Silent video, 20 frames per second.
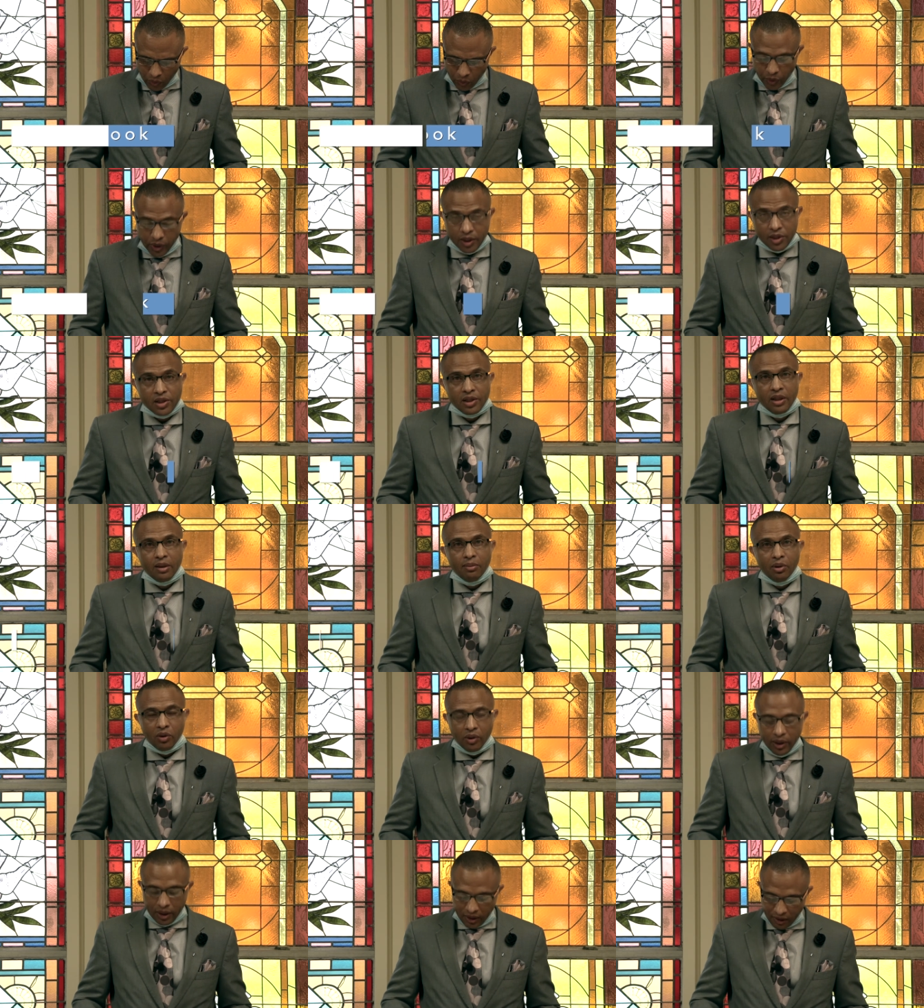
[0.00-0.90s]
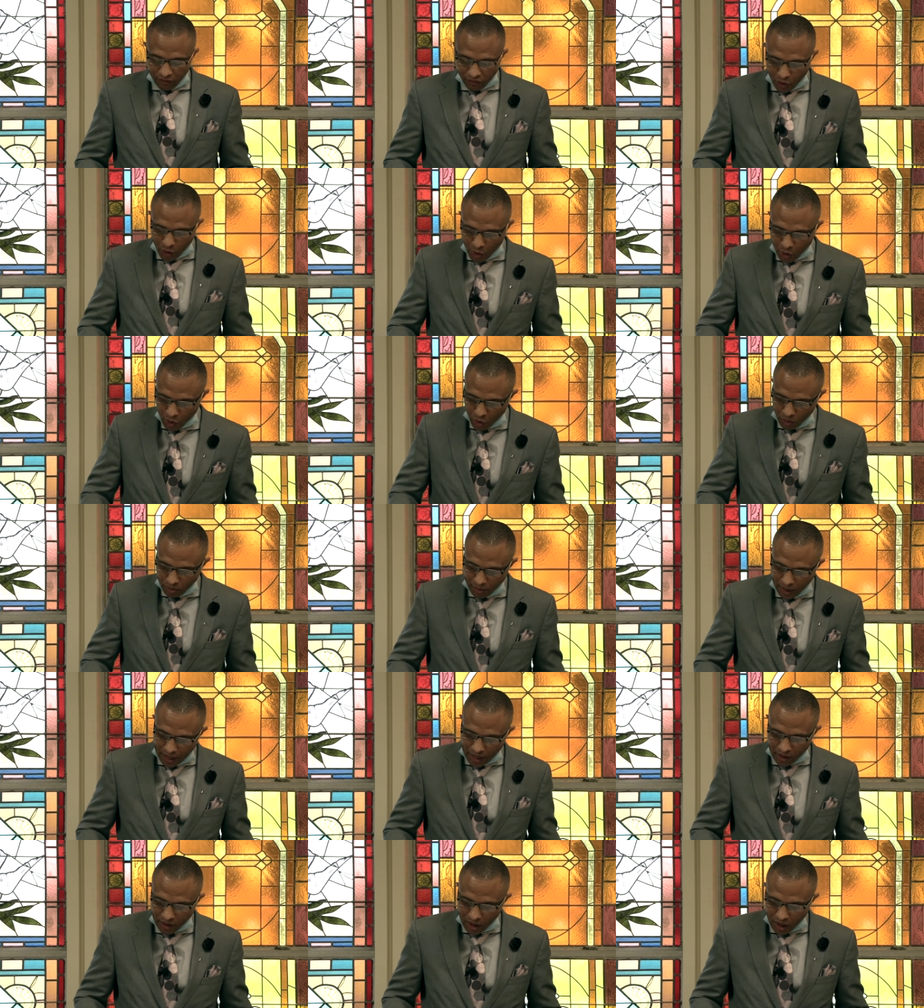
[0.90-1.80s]
We assemble in a virtual
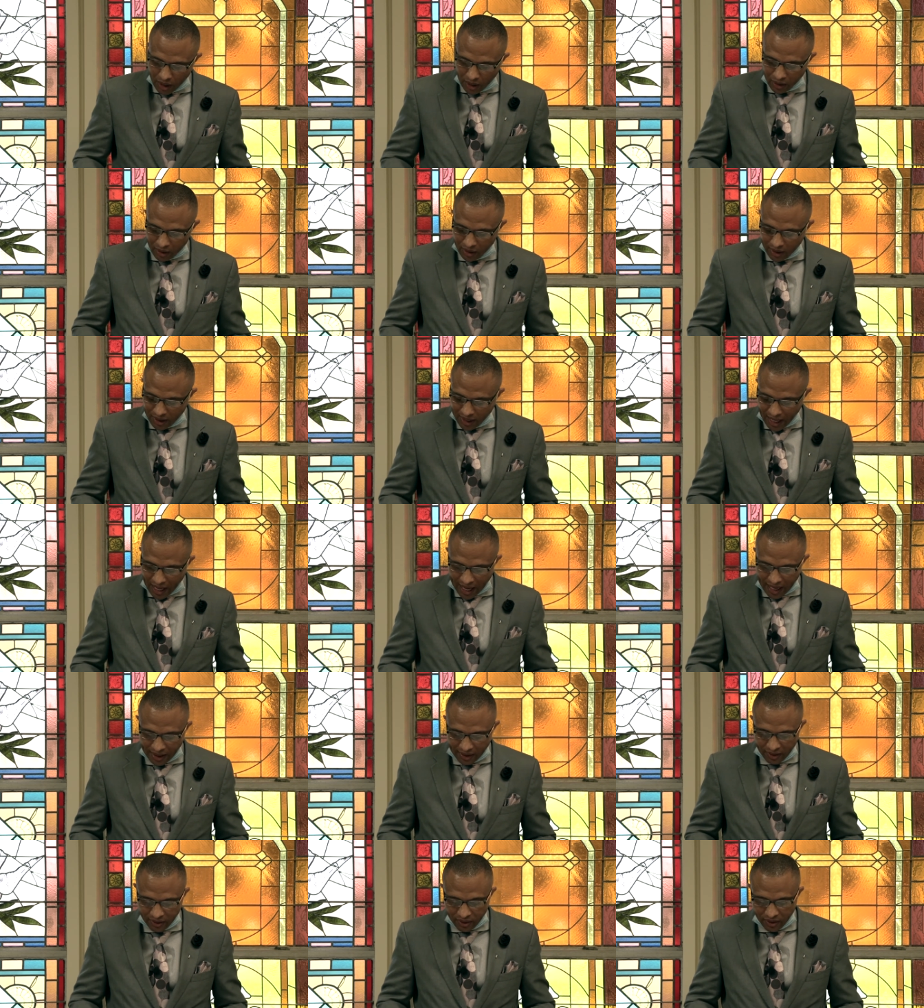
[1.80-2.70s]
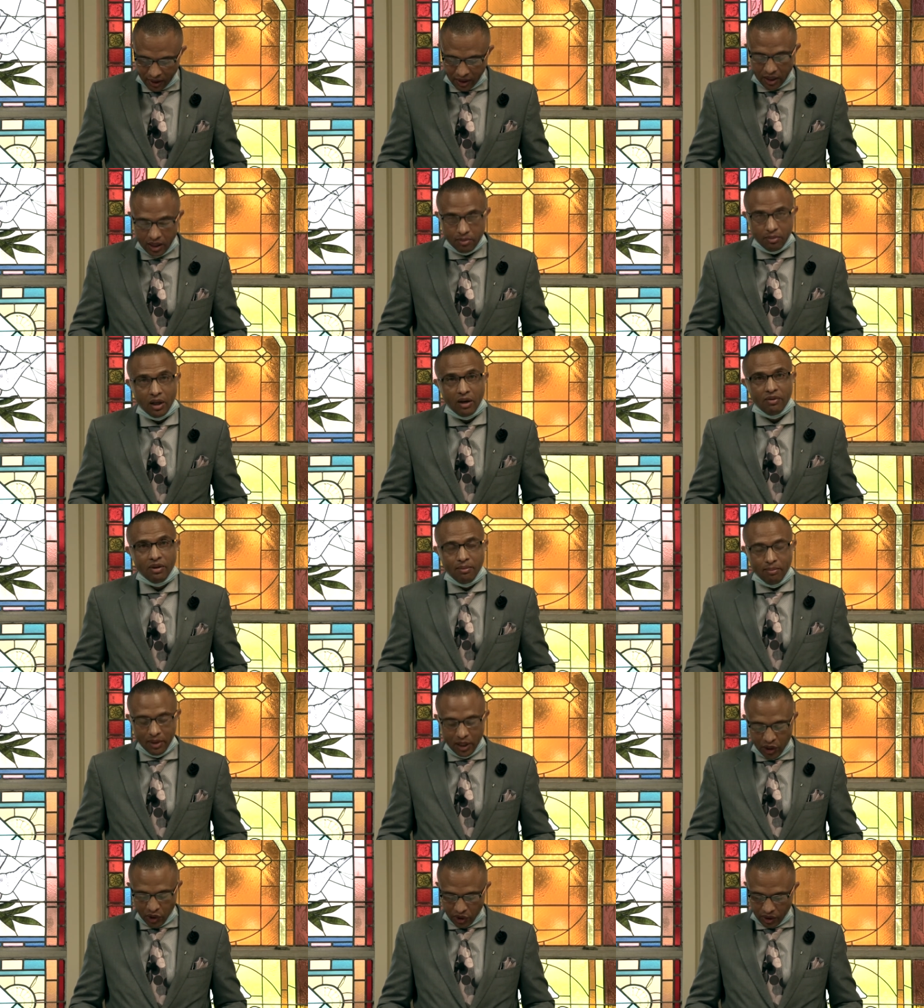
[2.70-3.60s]
manner under the guiding theme of the
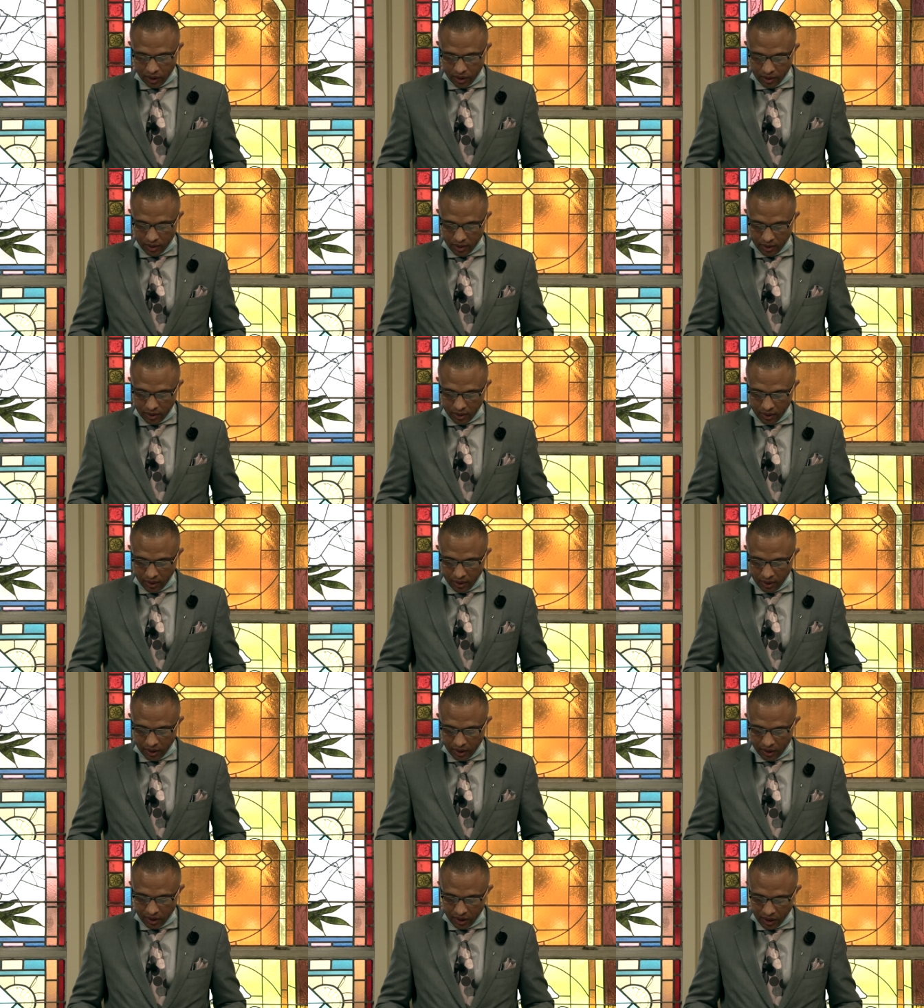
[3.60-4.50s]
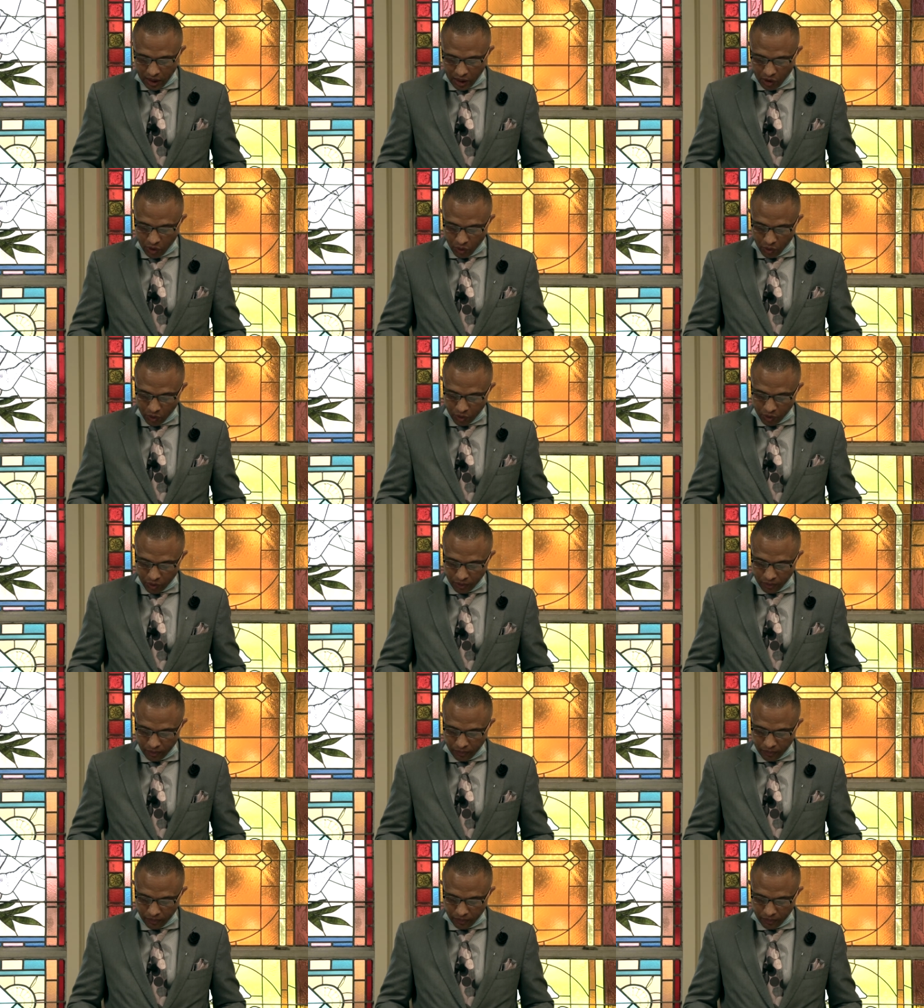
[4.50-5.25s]
mission continues.